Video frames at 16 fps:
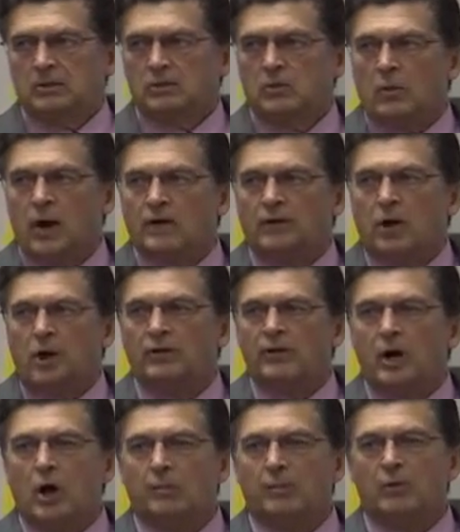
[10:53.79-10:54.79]
so I
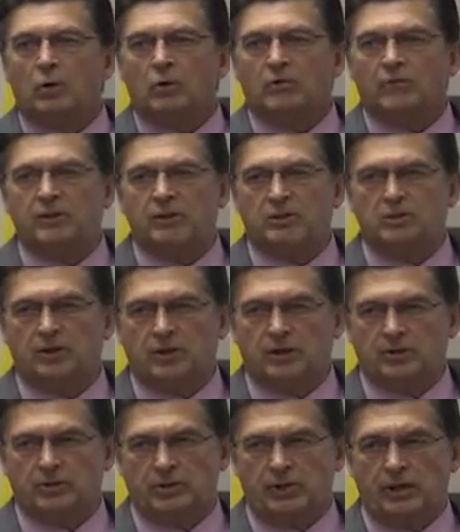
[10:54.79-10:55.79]
called the Army Corps of
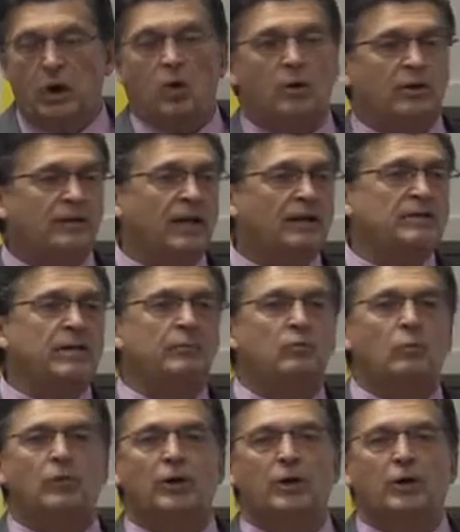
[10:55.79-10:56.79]
Engineers. And they
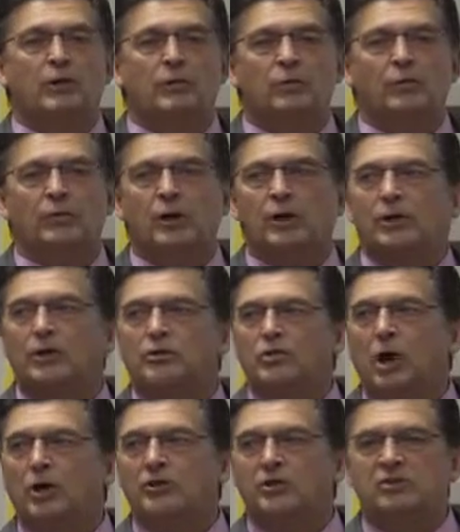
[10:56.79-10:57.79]
said they're going to
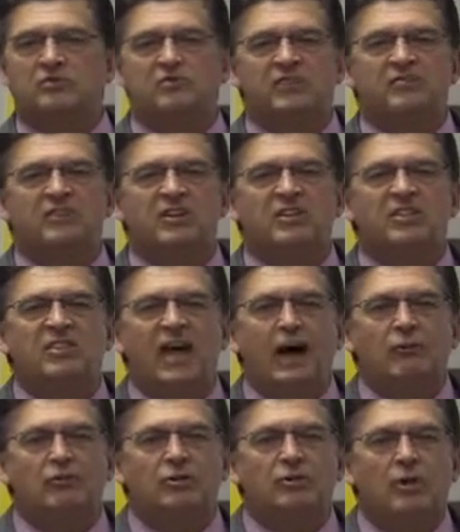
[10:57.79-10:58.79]
charge us $50,000
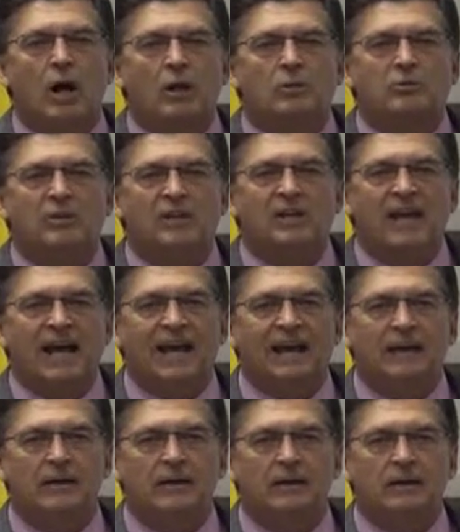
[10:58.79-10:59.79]
a
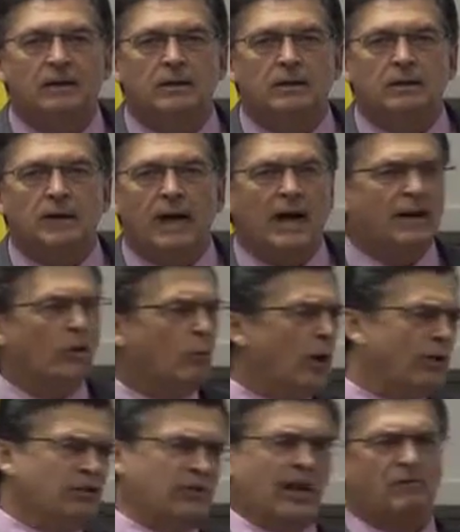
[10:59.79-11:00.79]
day and
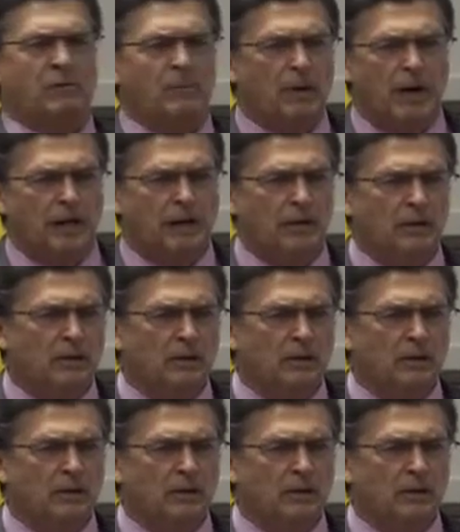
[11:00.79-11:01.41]
arrest everybody.